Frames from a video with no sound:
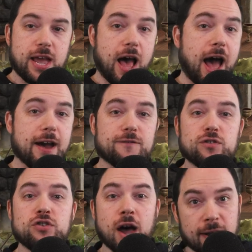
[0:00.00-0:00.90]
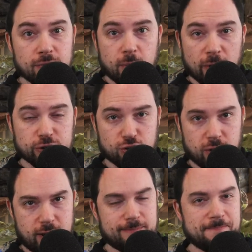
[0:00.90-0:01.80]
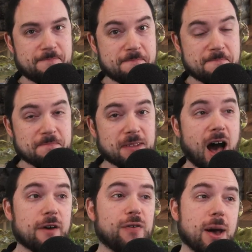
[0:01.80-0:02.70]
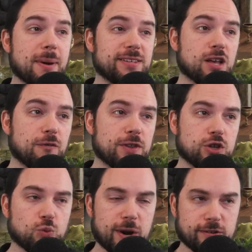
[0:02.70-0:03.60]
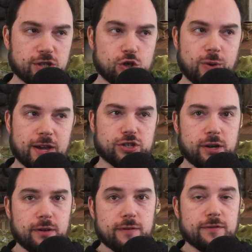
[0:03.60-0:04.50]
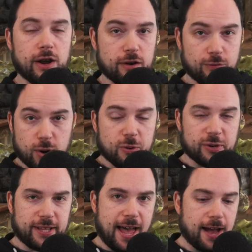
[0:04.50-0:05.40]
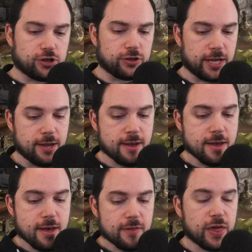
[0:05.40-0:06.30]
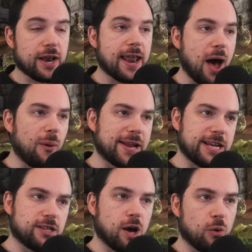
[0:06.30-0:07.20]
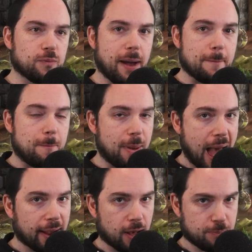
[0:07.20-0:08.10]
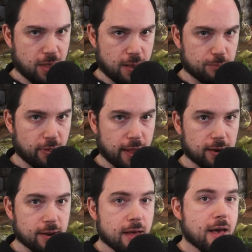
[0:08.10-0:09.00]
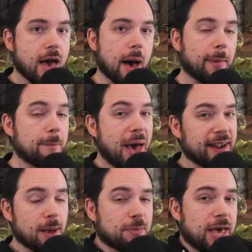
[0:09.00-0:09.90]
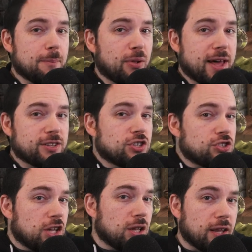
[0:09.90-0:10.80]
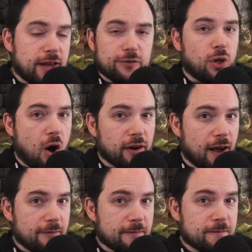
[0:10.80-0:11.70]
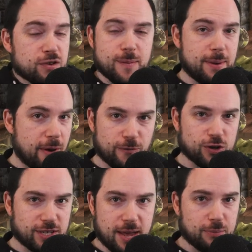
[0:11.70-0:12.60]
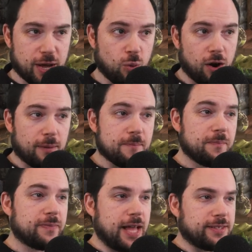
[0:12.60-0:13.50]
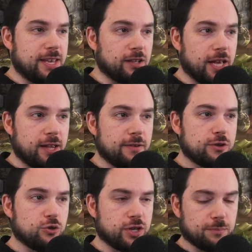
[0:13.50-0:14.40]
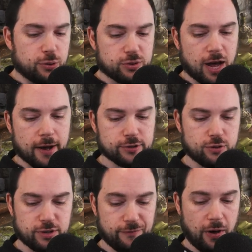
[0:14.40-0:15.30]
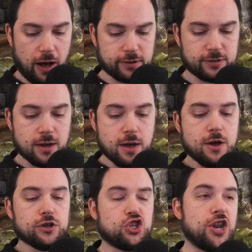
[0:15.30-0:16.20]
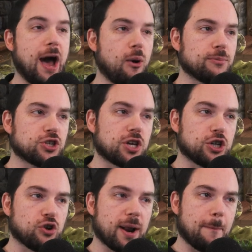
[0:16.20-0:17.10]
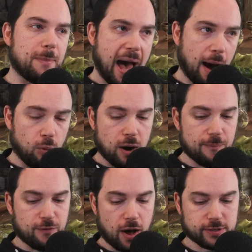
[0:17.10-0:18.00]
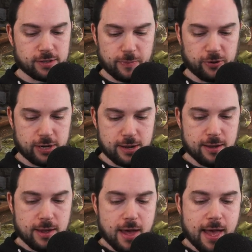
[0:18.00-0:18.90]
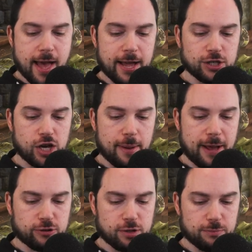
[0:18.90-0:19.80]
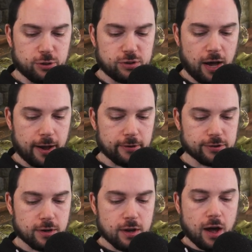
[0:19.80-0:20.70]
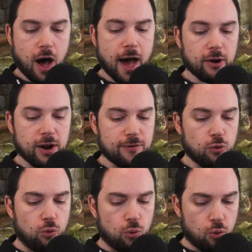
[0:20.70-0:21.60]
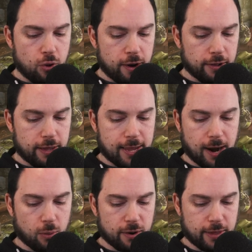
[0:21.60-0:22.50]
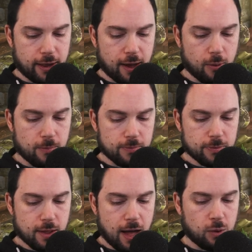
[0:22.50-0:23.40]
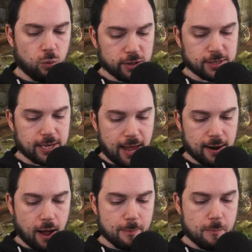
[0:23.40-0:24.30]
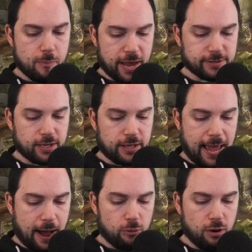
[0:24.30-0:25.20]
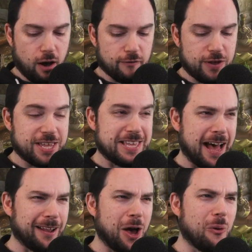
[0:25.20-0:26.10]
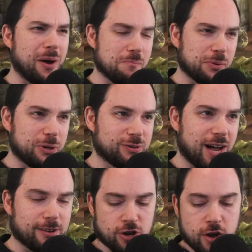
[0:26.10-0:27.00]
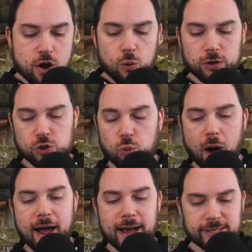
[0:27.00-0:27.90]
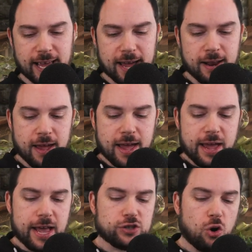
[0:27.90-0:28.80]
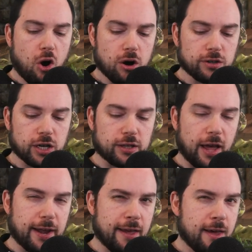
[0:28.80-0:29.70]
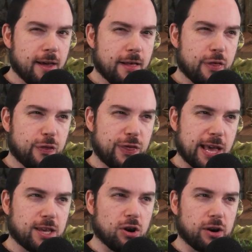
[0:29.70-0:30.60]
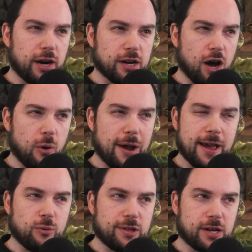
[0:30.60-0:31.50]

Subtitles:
I have none of them on the screen. I find myself in this weird situation, very frequently actually, that now I need to go with my backup game plan. And my backup game plan is just to live long enough to make my first game plan work. That's healing, using blue tiles, using Fox. So now I'm just going to try to power up Fox's ability and jam out some blue tiles. I don't even really care where they go. And once again, I'm basically out of yellow and blue tiles, which is why I said it's hard to like think you're going to go in with a